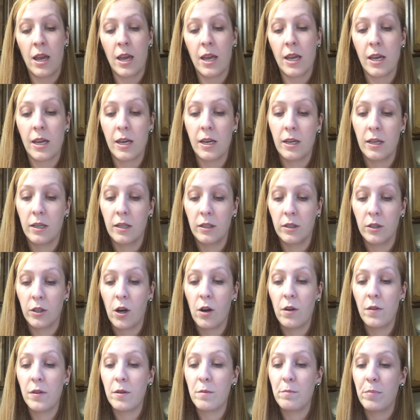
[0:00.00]
And
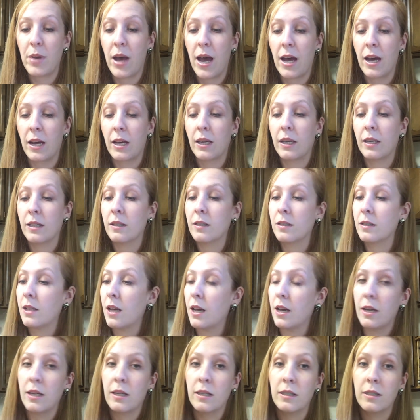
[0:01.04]
on the back it
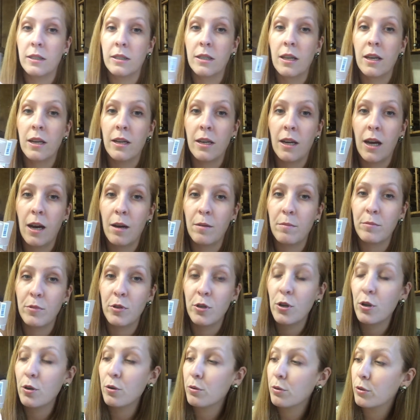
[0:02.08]
says
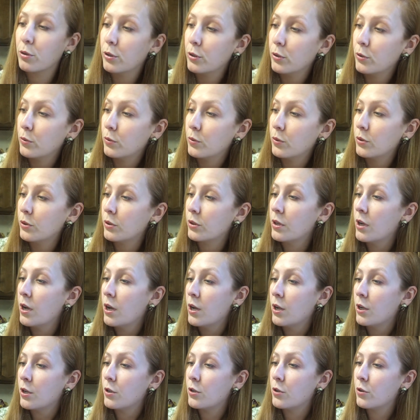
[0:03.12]
no gluten,
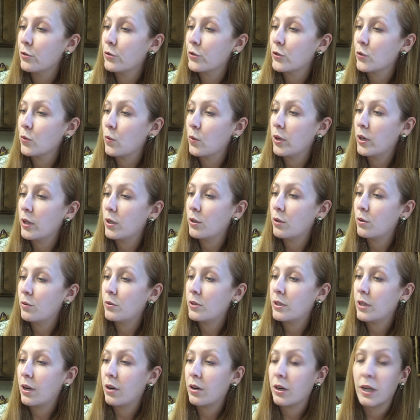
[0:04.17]
no soy, no
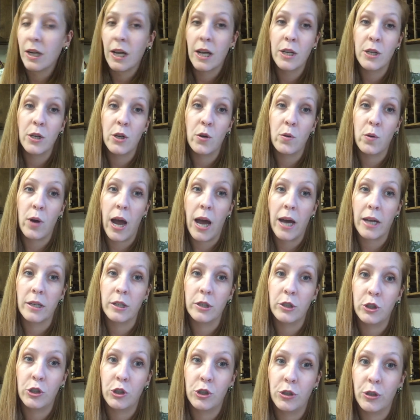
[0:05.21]
dairy, and no
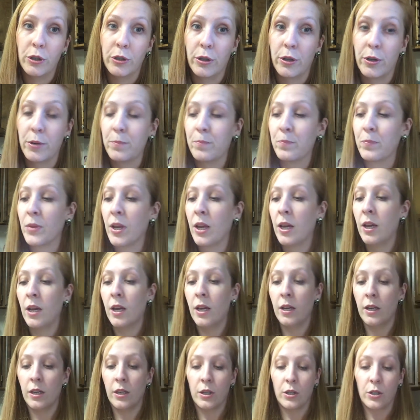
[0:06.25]
added sugar.
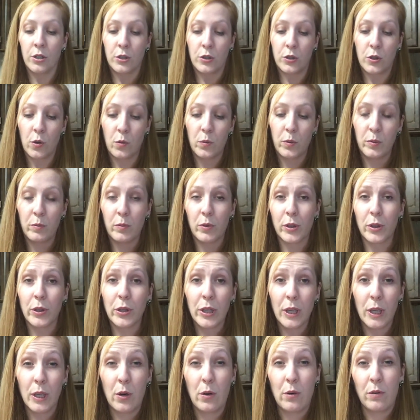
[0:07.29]
So when we're
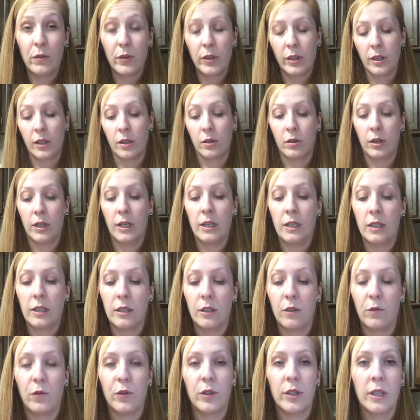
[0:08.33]
looking over the
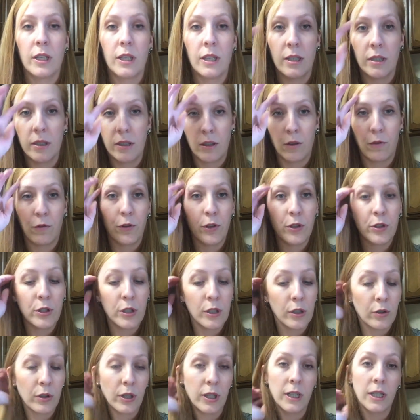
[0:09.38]
ingredients for these, the first
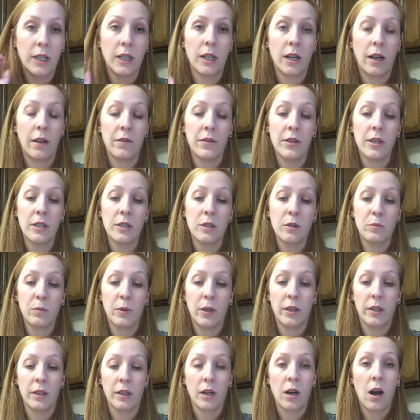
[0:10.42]
ingredient on this
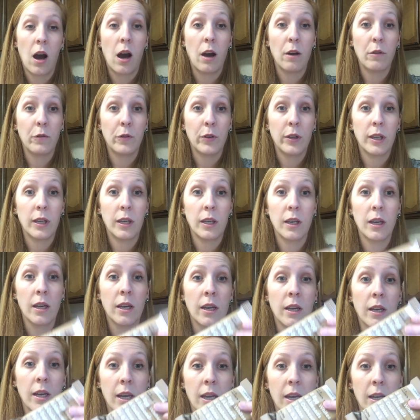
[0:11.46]
one, the coffee
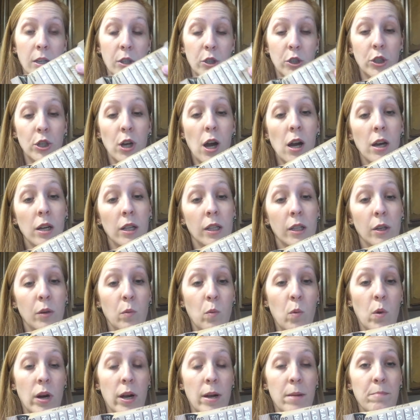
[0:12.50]
and chocolate
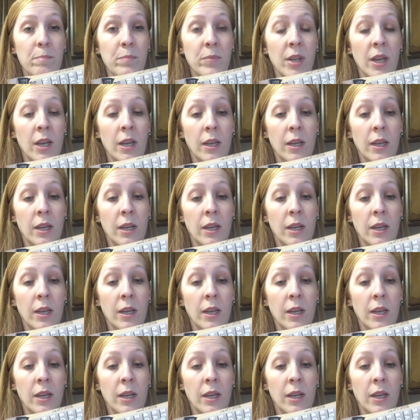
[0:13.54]
one,